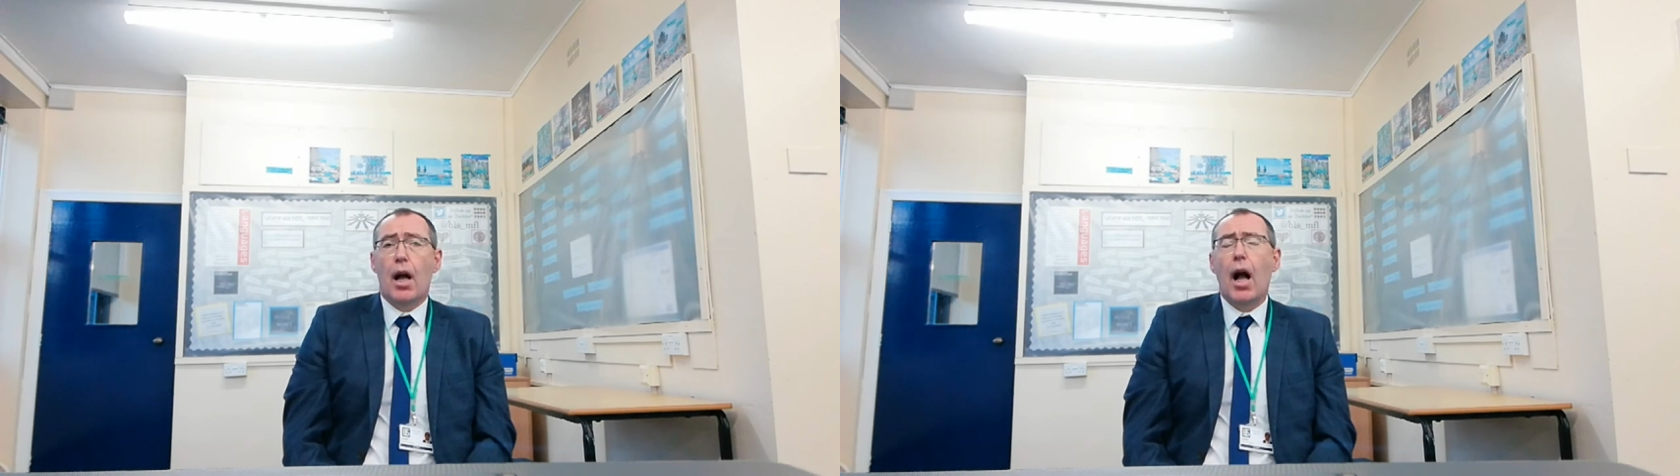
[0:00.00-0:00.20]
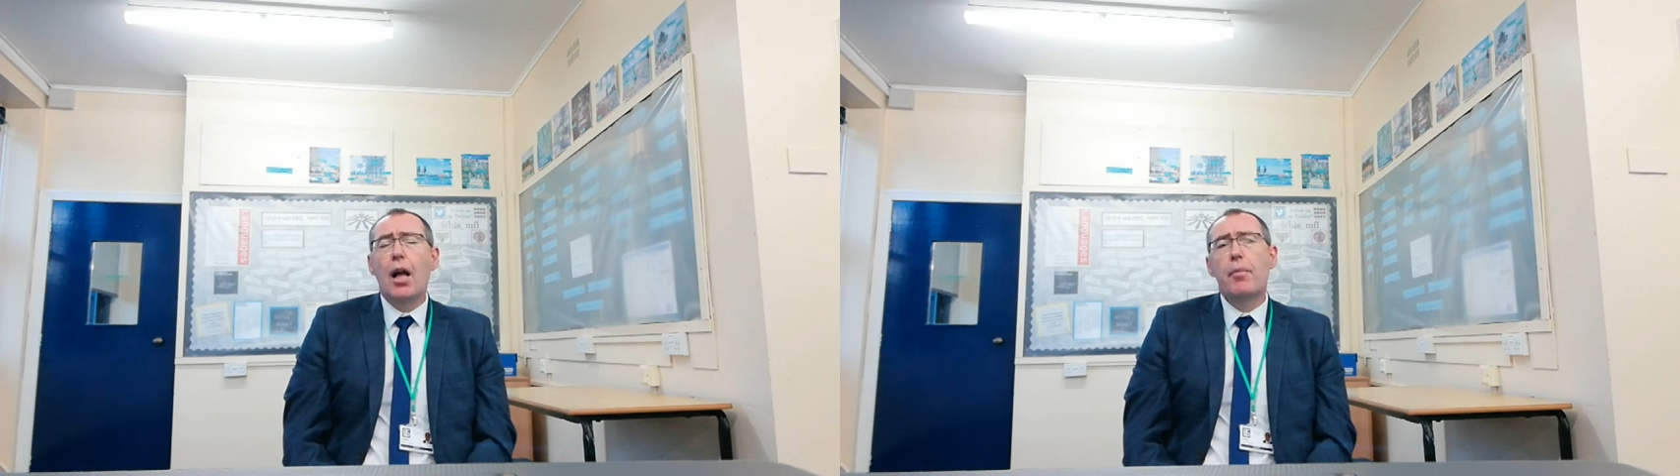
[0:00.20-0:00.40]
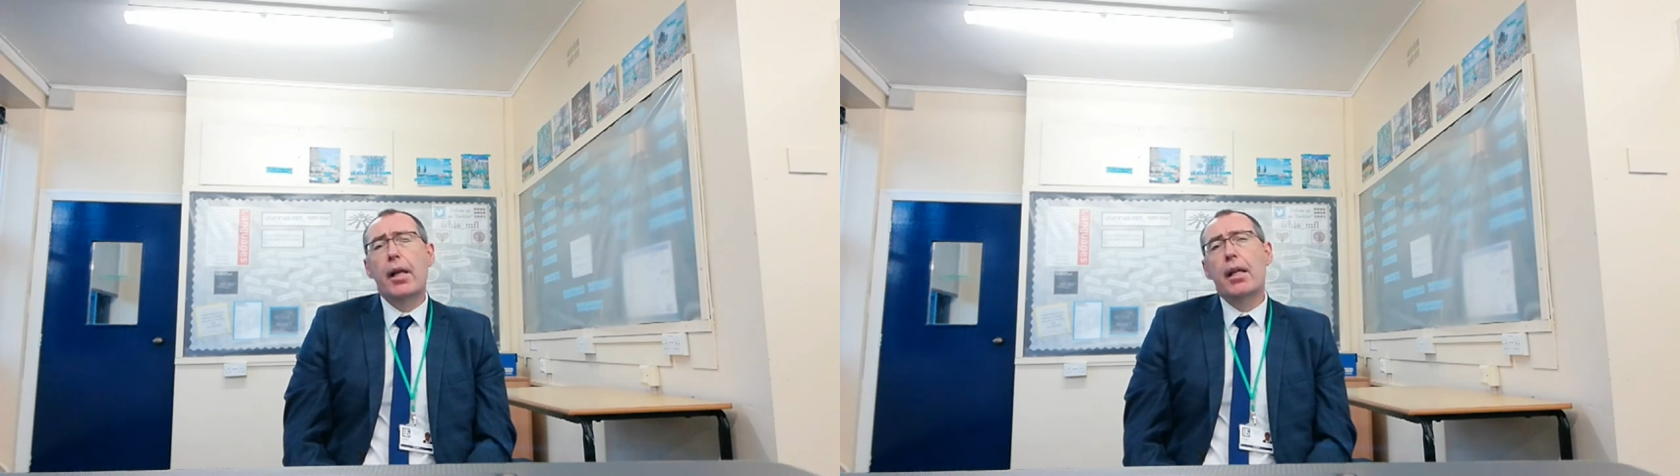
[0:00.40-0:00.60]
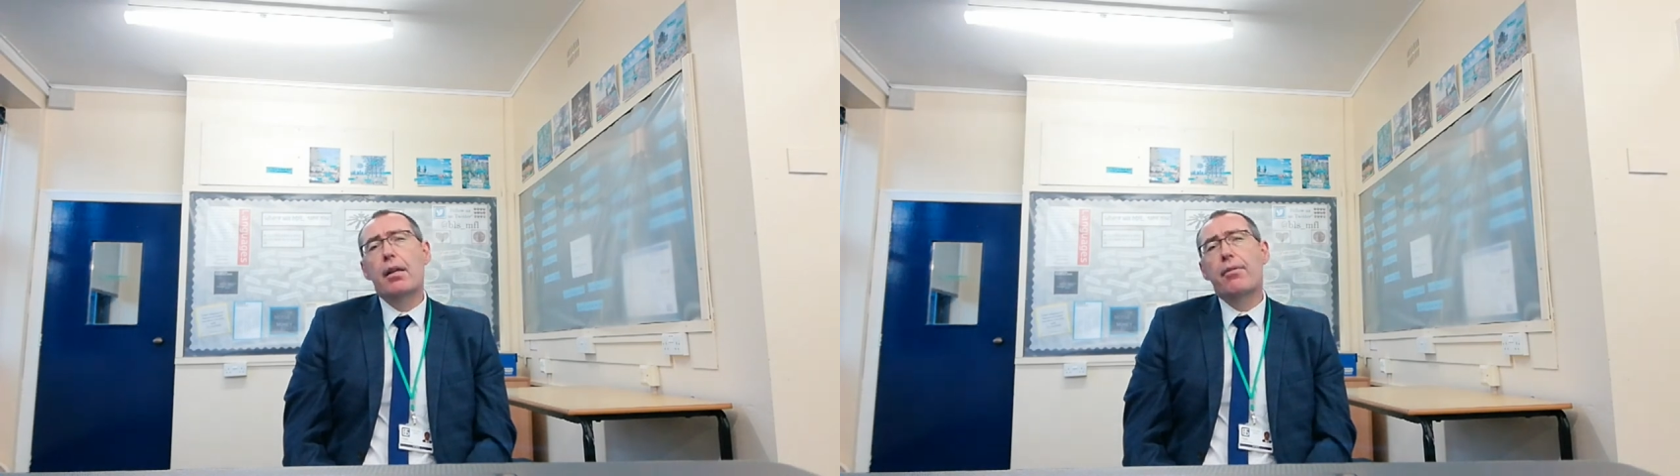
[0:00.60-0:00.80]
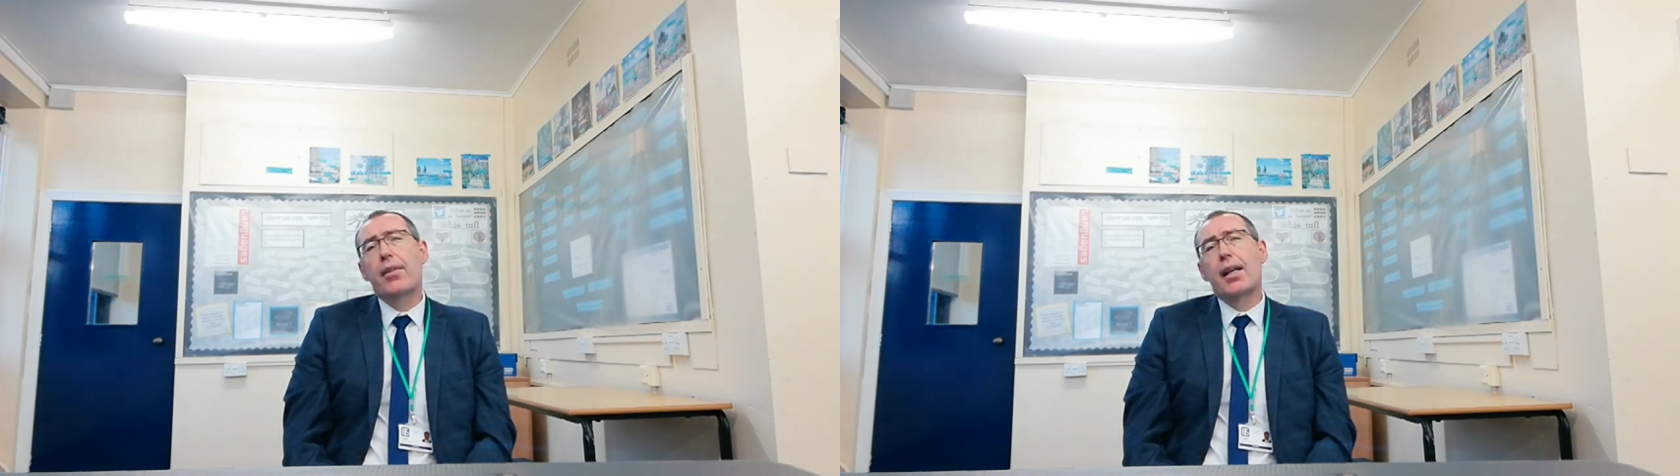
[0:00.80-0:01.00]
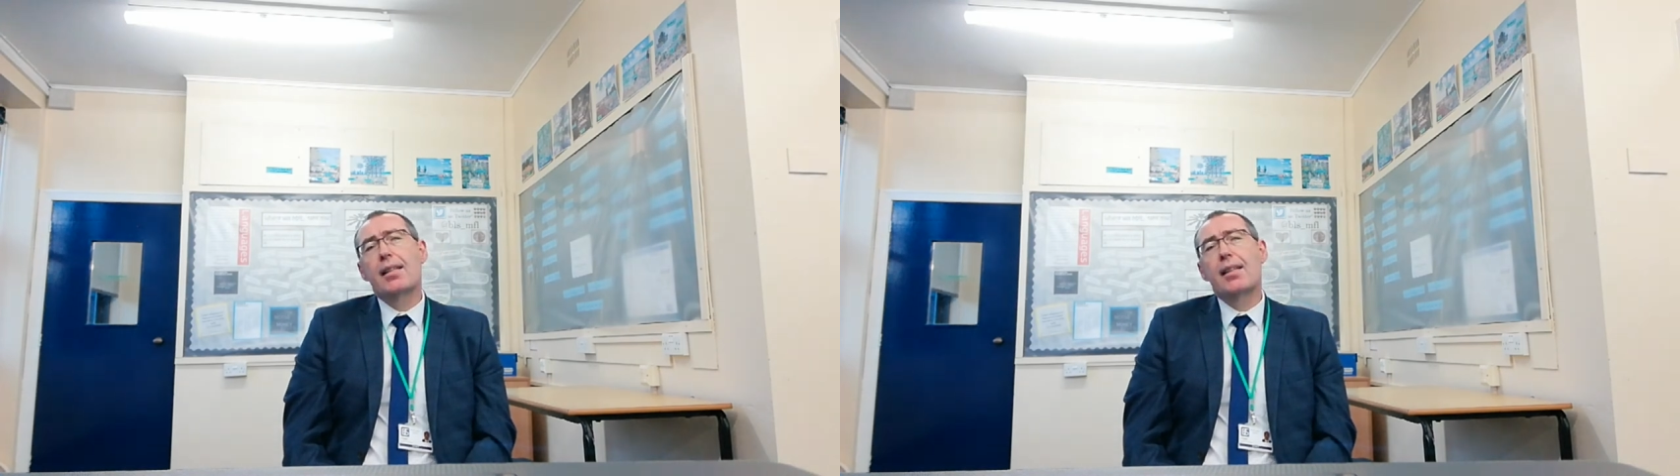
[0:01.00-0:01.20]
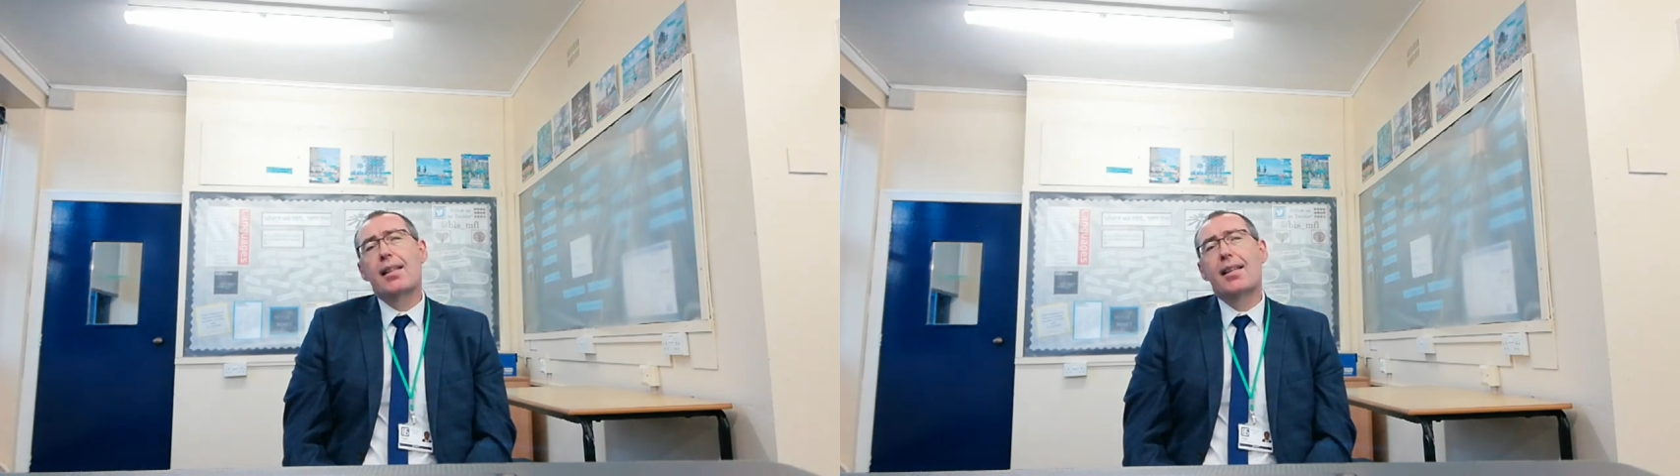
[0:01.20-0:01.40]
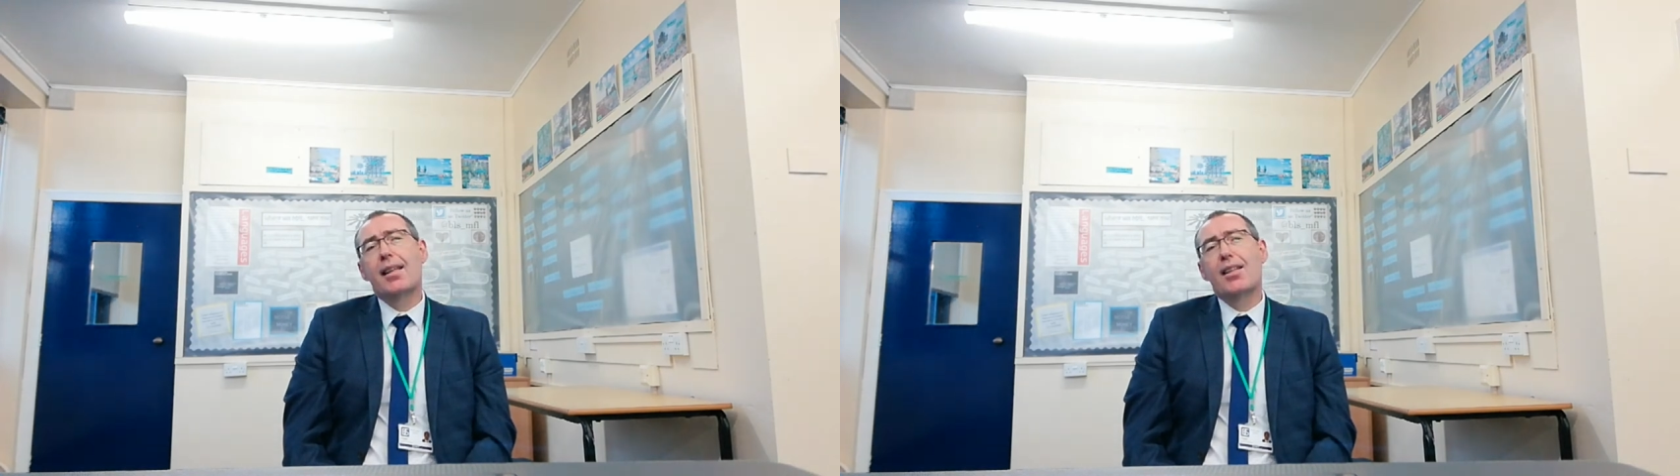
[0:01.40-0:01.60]
I believe
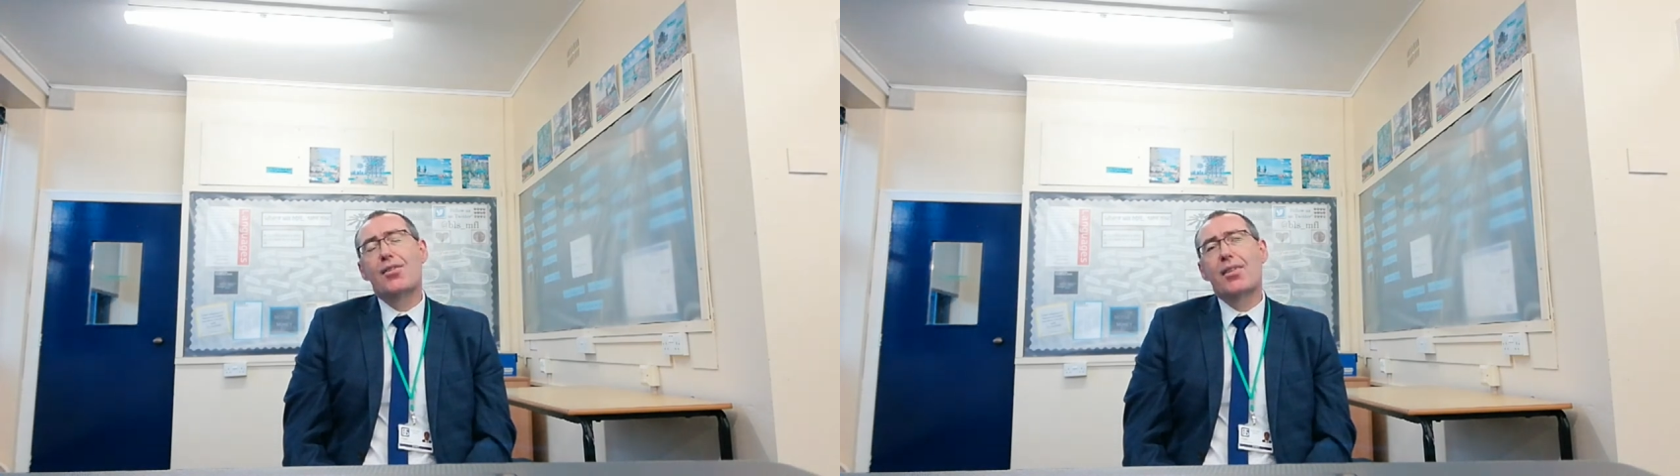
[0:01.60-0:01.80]
that these